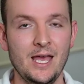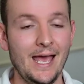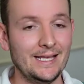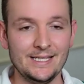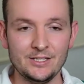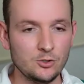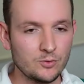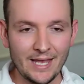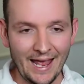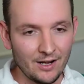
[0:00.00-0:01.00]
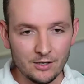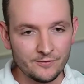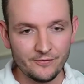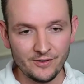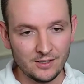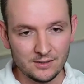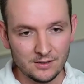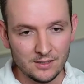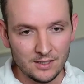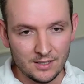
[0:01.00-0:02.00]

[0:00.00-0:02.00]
and then you cannot fill